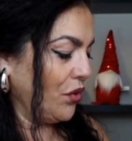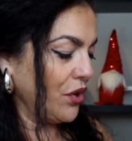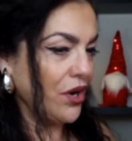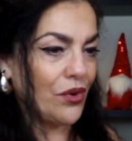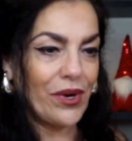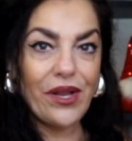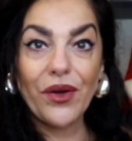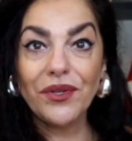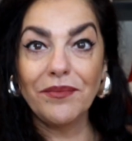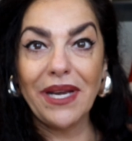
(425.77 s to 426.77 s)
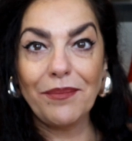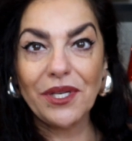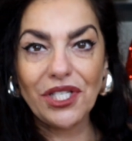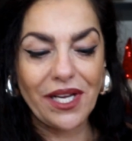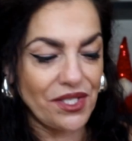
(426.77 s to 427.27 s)
or one of those mini
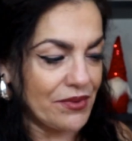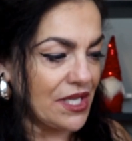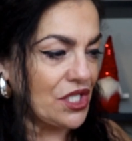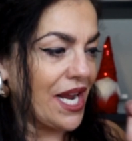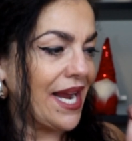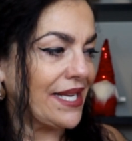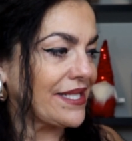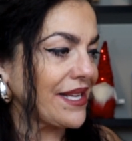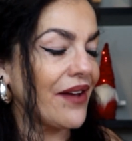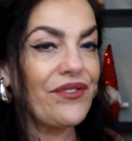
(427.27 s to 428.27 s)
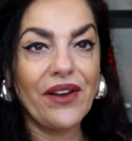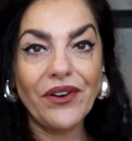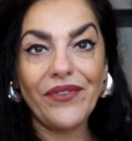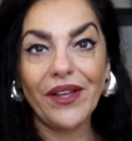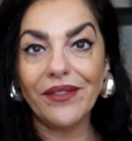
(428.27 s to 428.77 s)
pochettes with the chains. I've
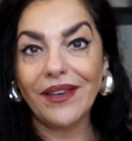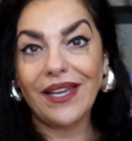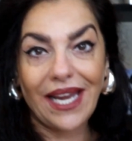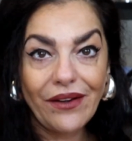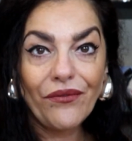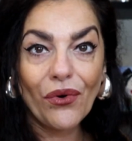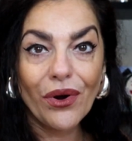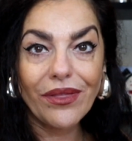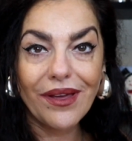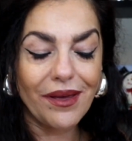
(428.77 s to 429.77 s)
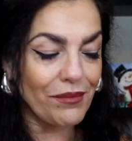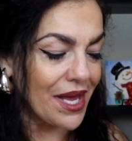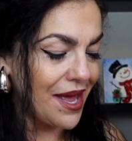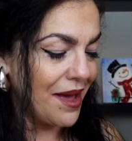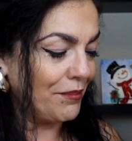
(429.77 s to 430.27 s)
never felt the need for
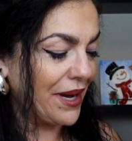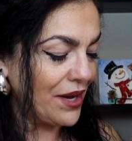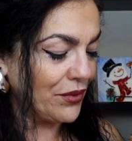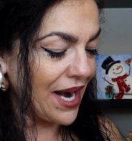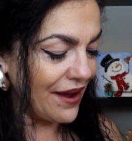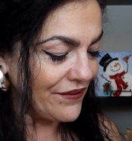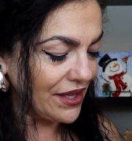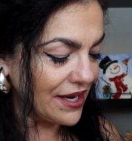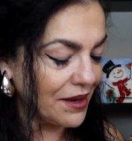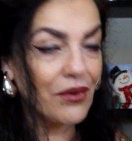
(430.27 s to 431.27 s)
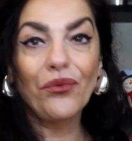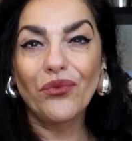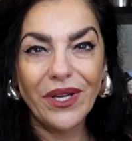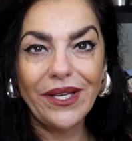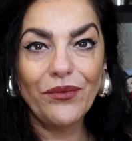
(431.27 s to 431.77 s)
them, but when I feel like I
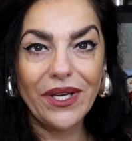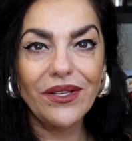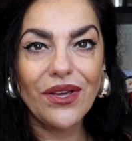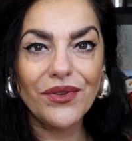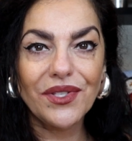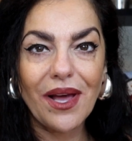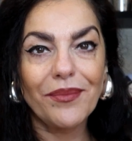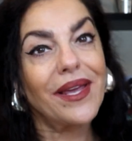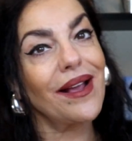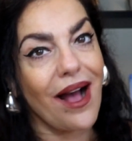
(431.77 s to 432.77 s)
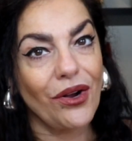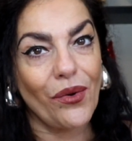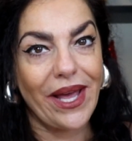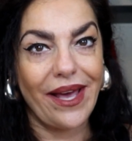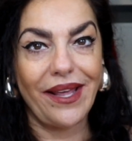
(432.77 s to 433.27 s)
really will use something, I'll
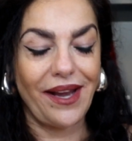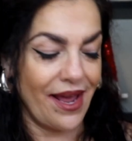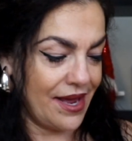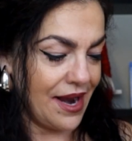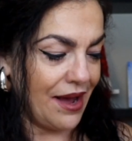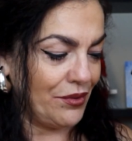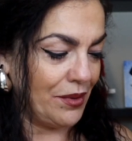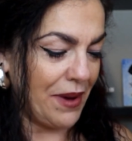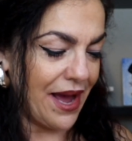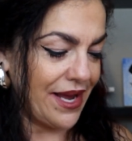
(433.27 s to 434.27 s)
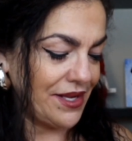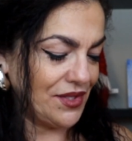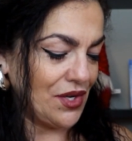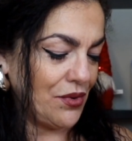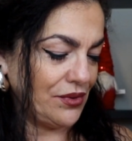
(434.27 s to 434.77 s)
go ahead and I will buy
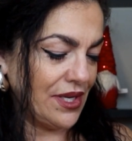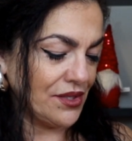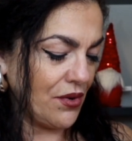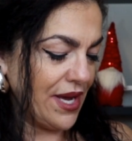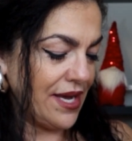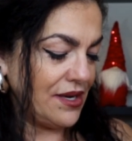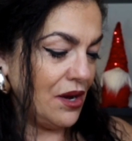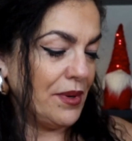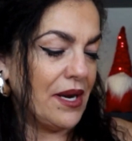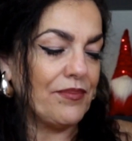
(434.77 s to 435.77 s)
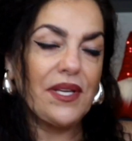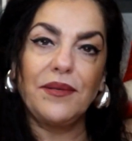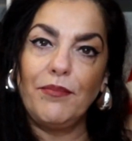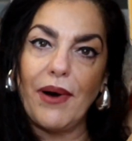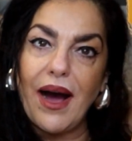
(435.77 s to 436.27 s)
it. So let's go ahead and open up
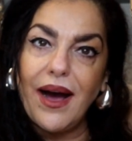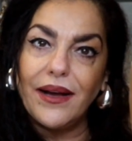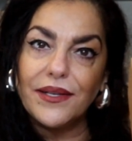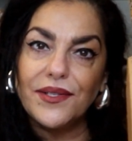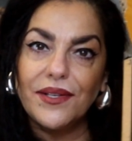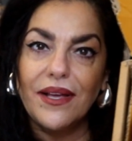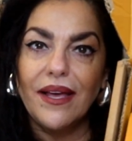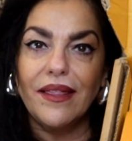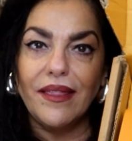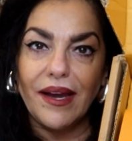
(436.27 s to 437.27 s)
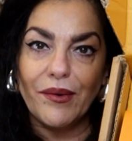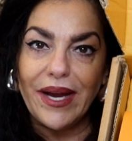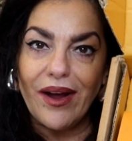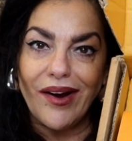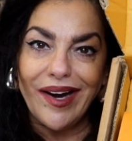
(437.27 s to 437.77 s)
this box there
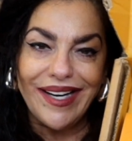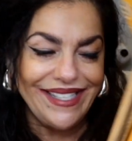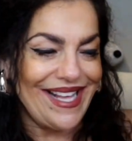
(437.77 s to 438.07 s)
we are,